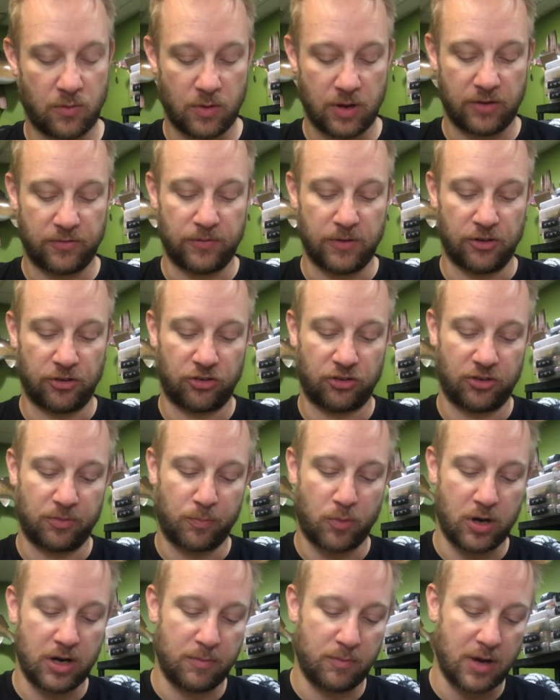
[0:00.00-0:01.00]
wanna fish
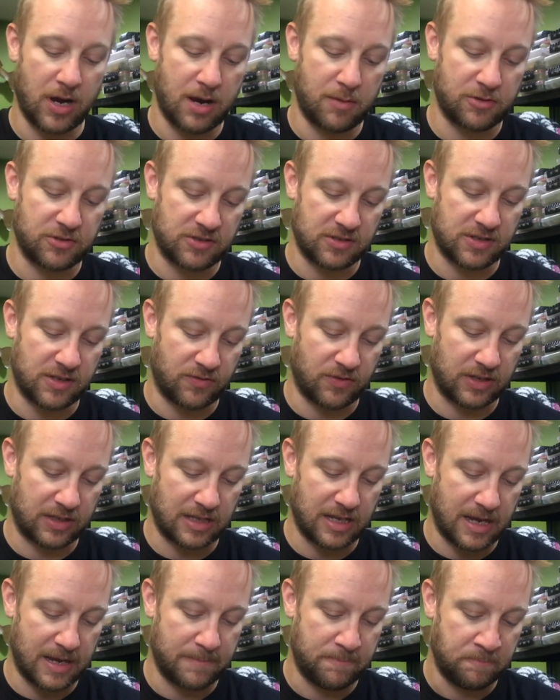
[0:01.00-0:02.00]
spring bobbers and stuff like
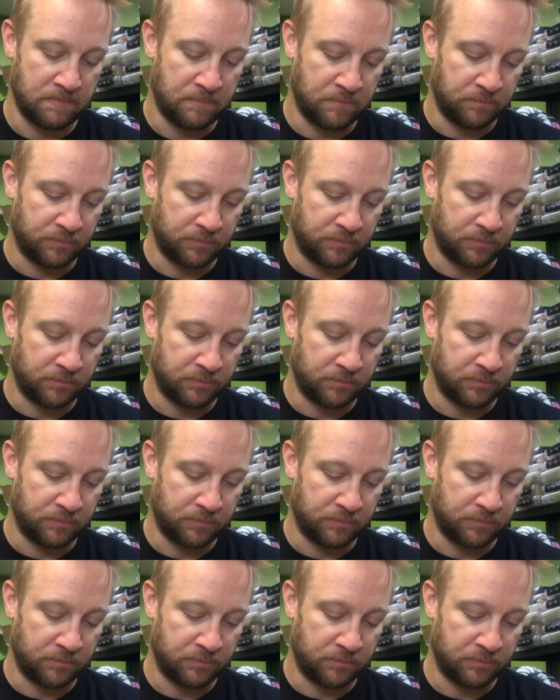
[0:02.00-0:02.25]
that,